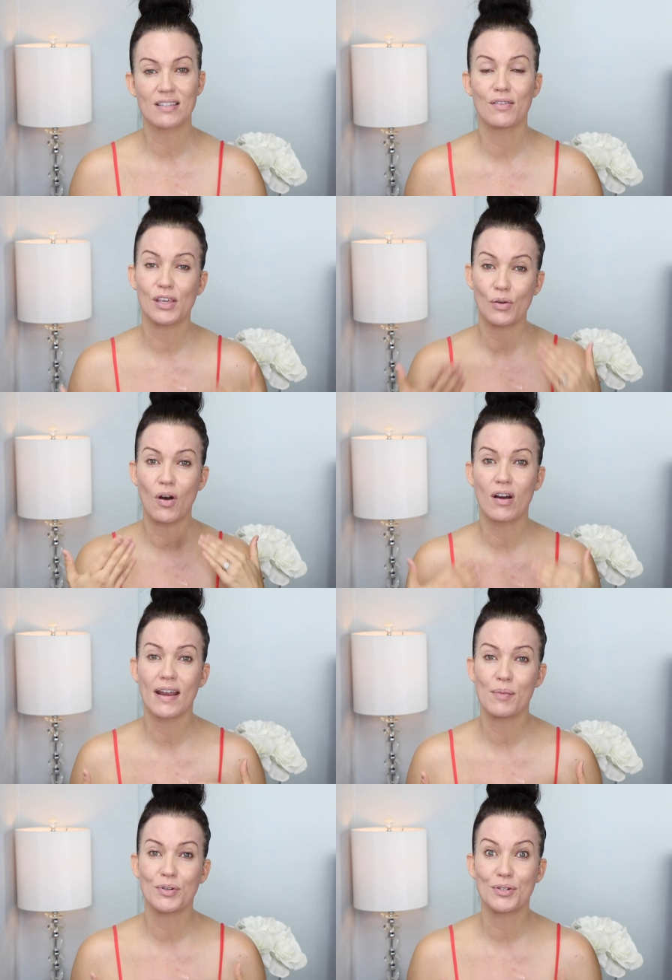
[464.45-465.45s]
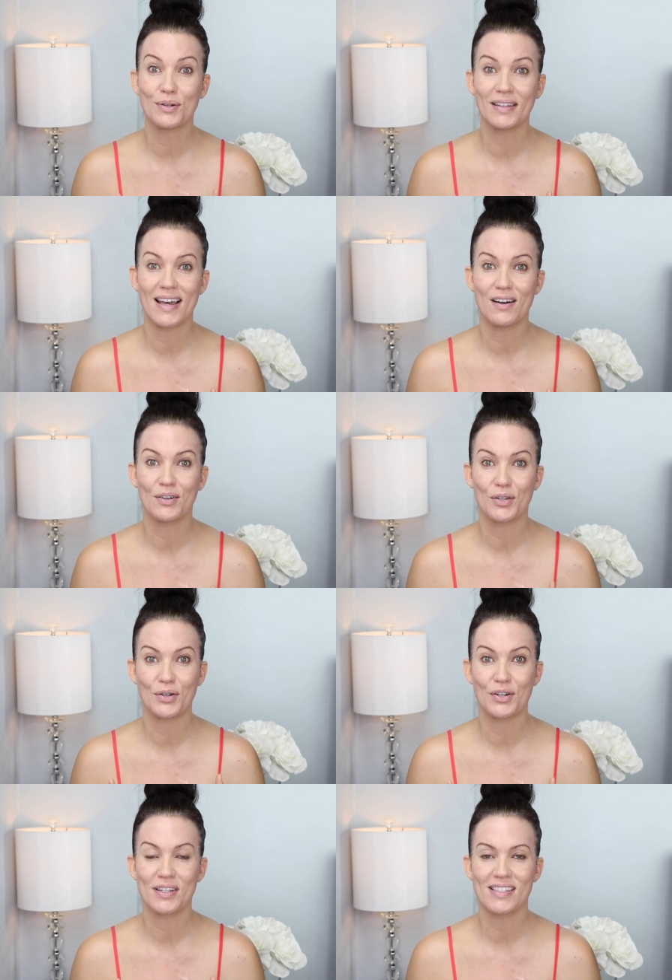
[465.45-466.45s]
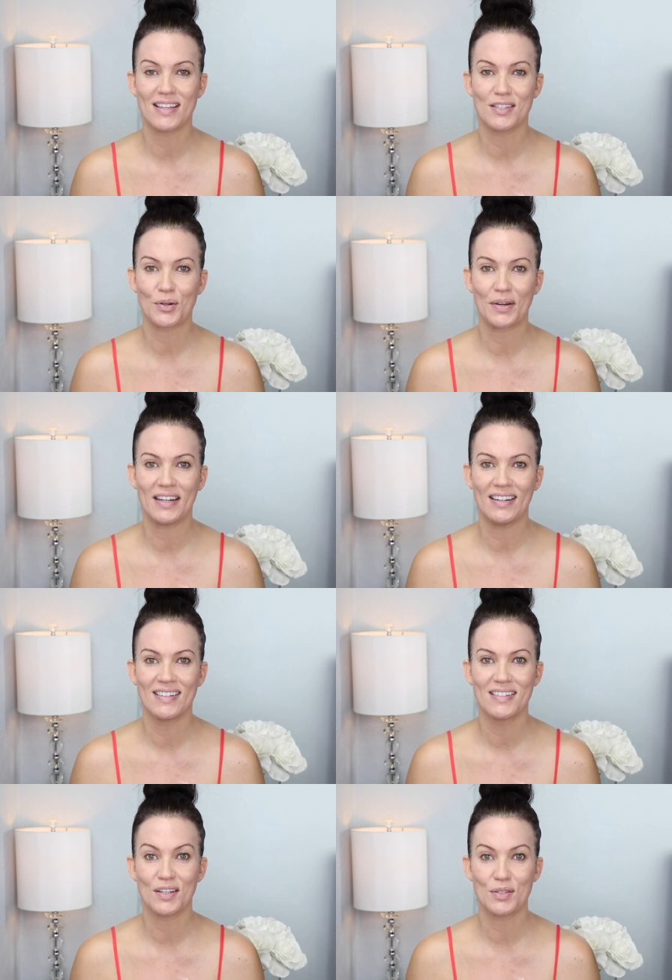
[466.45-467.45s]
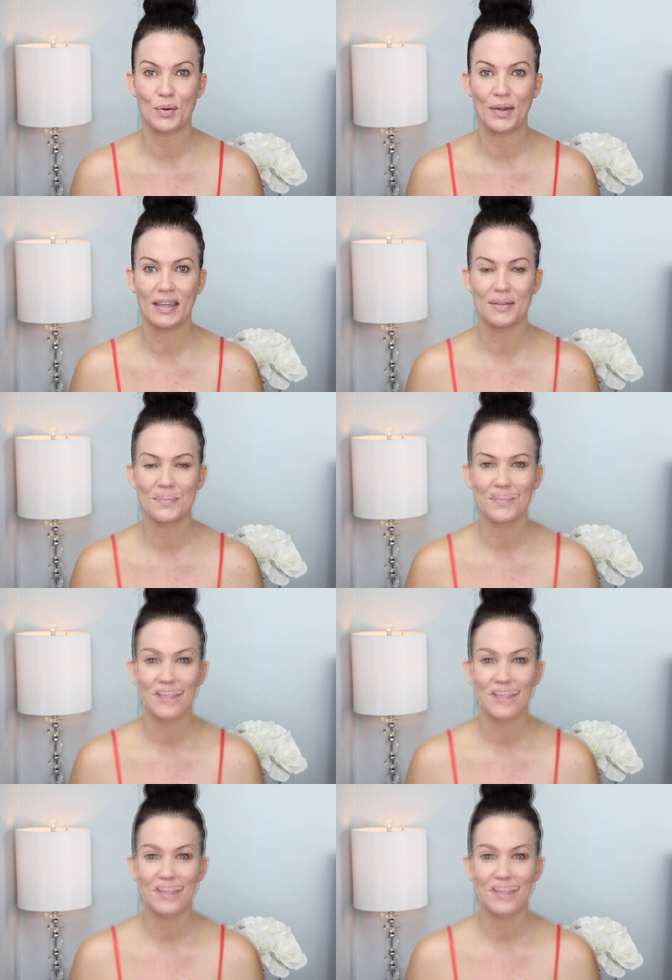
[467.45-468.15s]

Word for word: so that you are able to allow your sunscreen to soak in.